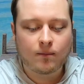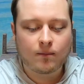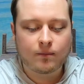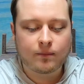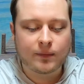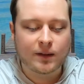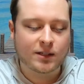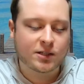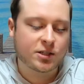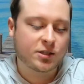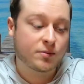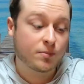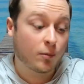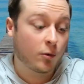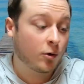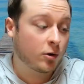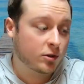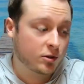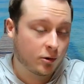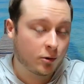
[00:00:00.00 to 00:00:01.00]
This is more
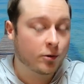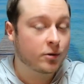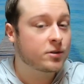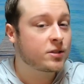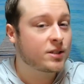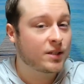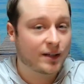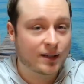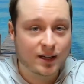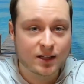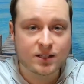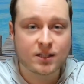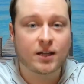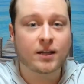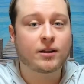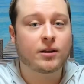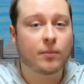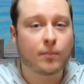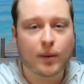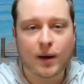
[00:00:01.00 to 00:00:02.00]
towards, like I said,
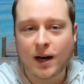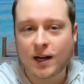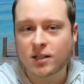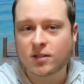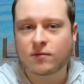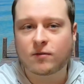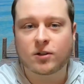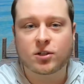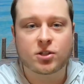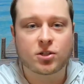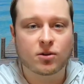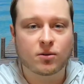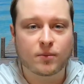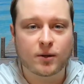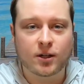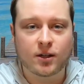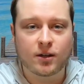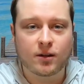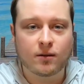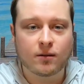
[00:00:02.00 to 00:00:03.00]
the bass
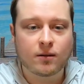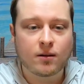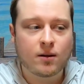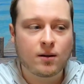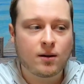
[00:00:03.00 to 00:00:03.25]
fishermen,